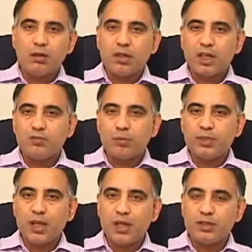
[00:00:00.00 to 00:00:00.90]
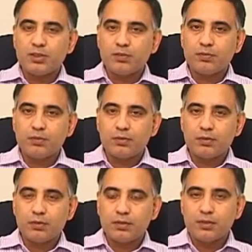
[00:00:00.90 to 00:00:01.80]
right from the age of
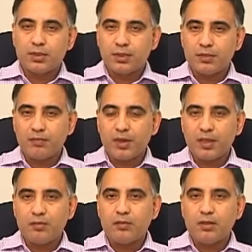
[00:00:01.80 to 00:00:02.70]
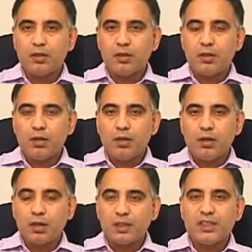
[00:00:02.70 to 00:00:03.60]
35
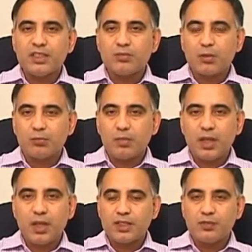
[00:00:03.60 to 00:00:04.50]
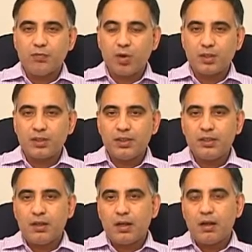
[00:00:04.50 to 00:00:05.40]
at least from age 40
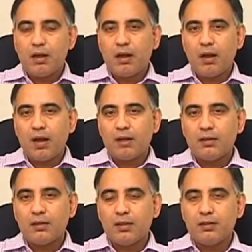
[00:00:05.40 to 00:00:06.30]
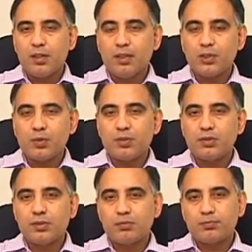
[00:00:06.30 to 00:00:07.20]
and they
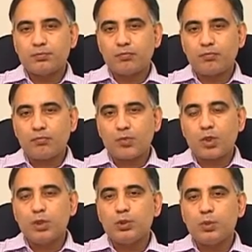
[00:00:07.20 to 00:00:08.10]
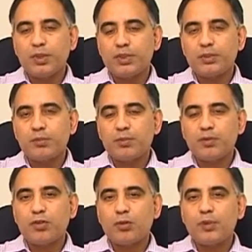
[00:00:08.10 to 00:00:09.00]
should do it
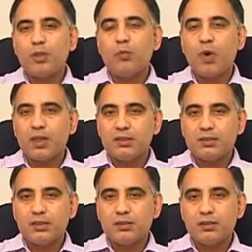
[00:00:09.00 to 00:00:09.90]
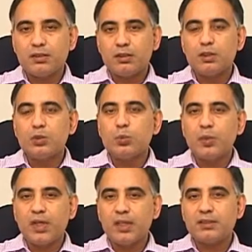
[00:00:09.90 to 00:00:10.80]
preferably once in 2
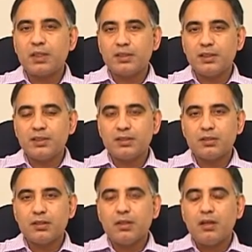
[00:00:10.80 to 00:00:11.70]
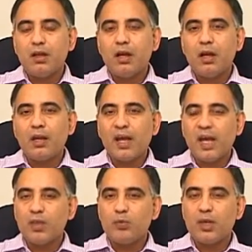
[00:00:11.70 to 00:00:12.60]
years at least an
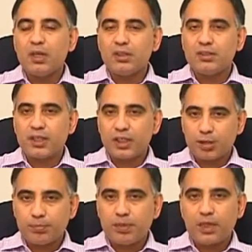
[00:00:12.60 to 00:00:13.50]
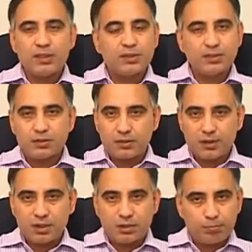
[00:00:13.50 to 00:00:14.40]
annual checkup is
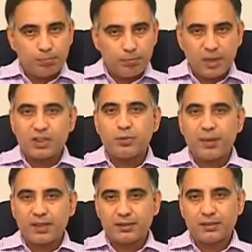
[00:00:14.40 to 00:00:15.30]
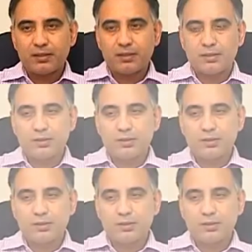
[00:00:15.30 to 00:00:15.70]
is much better than.